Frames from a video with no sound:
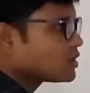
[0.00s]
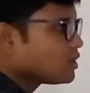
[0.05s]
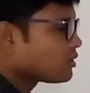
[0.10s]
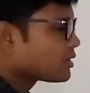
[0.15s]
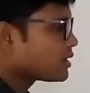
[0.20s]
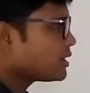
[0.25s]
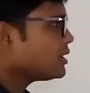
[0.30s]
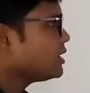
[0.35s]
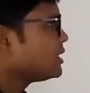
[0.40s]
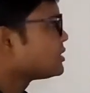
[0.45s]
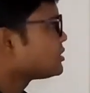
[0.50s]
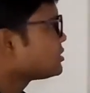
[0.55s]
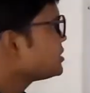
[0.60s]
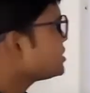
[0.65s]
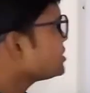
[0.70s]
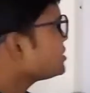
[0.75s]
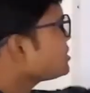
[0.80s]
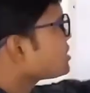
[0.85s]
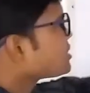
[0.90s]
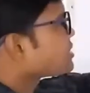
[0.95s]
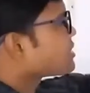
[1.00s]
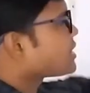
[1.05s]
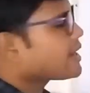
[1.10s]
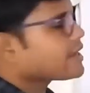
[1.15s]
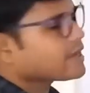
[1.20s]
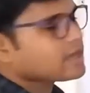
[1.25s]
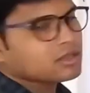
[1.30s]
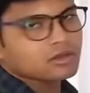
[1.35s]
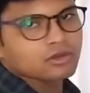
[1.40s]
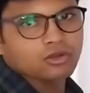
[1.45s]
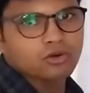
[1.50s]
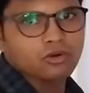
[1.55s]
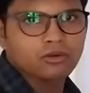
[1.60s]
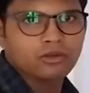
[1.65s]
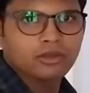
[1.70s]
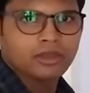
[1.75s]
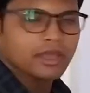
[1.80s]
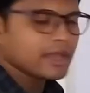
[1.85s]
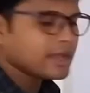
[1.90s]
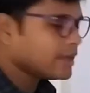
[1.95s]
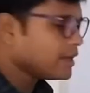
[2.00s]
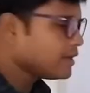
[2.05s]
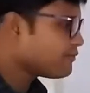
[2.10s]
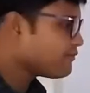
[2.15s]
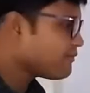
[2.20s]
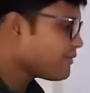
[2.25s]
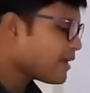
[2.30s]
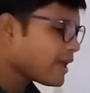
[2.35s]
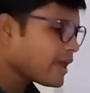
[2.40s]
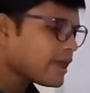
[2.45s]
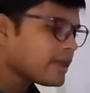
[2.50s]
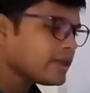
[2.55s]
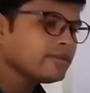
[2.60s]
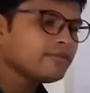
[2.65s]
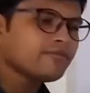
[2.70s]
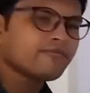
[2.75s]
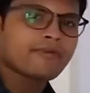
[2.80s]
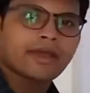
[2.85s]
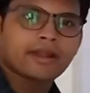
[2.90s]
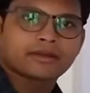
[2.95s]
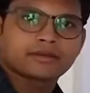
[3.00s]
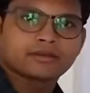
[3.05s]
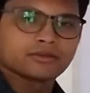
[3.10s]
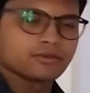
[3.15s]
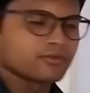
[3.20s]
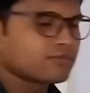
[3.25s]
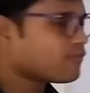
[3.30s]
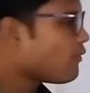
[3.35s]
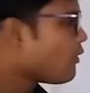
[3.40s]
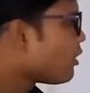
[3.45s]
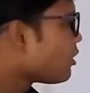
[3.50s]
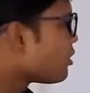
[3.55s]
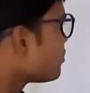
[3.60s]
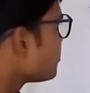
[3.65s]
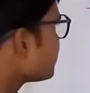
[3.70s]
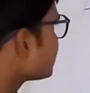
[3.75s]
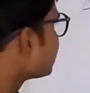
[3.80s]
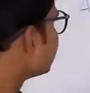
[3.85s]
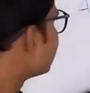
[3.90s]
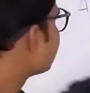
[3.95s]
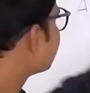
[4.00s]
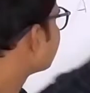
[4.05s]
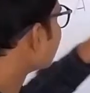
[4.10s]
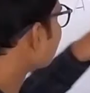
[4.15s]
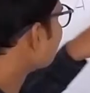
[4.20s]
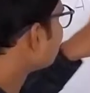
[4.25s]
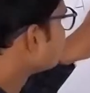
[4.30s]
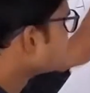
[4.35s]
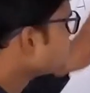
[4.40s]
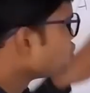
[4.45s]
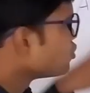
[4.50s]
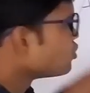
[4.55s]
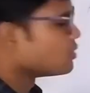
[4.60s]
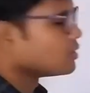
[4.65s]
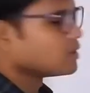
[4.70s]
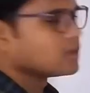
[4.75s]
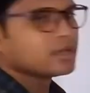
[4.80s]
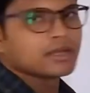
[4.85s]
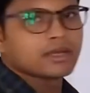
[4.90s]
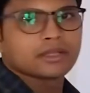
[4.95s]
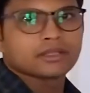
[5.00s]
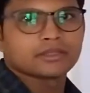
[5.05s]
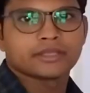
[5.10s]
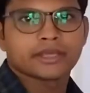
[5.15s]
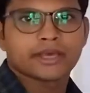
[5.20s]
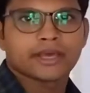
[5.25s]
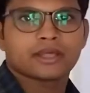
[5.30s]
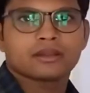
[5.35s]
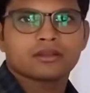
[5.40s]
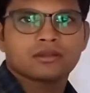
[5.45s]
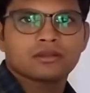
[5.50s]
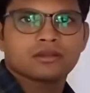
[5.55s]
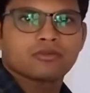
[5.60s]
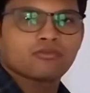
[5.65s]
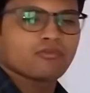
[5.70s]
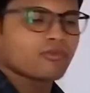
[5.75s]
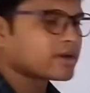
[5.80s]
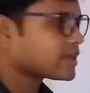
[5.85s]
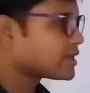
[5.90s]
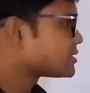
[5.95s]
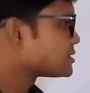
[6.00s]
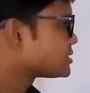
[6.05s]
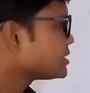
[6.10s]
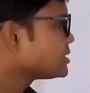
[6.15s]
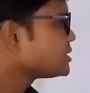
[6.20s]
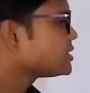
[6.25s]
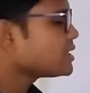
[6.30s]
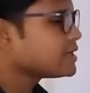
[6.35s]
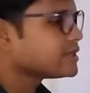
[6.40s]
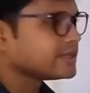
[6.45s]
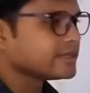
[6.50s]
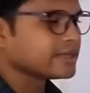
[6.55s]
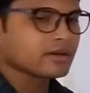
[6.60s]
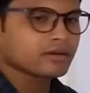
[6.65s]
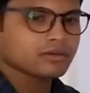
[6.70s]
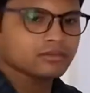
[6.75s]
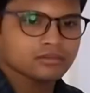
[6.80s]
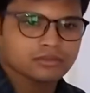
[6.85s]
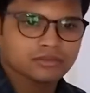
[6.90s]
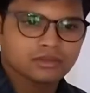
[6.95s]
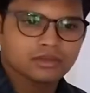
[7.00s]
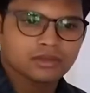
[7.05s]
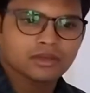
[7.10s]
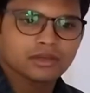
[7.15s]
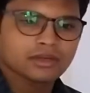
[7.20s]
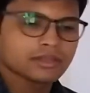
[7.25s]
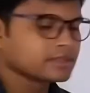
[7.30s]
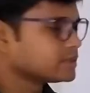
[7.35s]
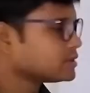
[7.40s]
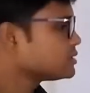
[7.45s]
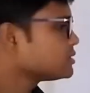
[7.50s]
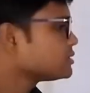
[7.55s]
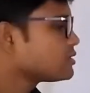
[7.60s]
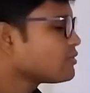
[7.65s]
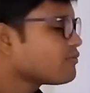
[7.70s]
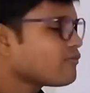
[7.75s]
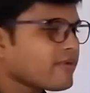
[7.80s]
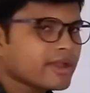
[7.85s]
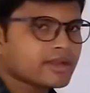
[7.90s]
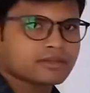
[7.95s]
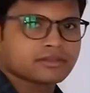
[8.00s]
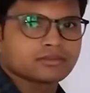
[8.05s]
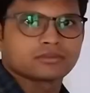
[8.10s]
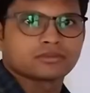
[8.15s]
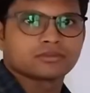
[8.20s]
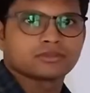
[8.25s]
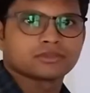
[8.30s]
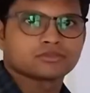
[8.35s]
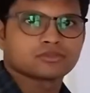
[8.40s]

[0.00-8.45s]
Okay, so this is the triangle law. If any vector follows this rule, then one can say that yeah, this is the vector.